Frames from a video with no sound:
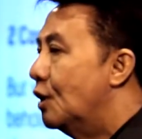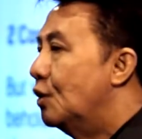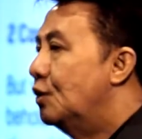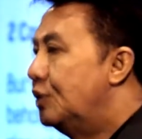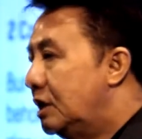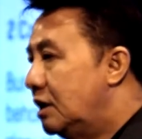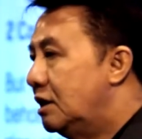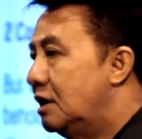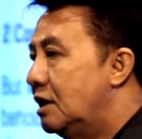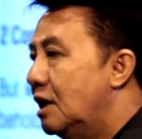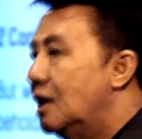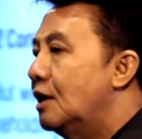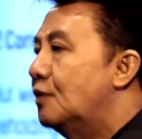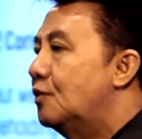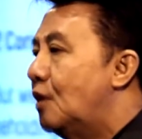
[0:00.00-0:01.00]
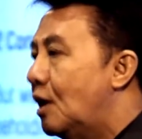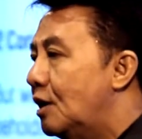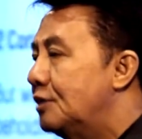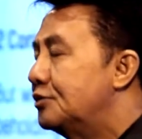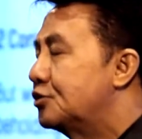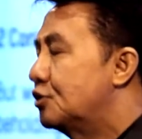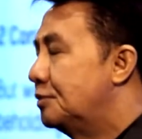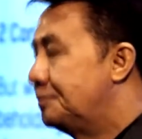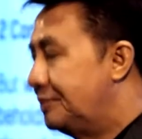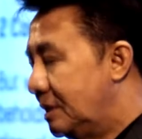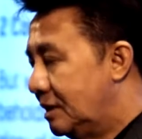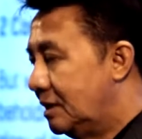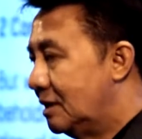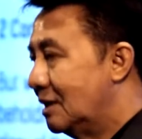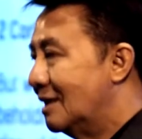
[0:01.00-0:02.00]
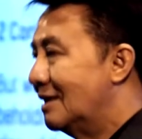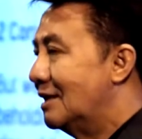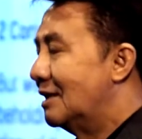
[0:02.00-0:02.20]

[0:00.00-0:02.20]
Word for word: we want to be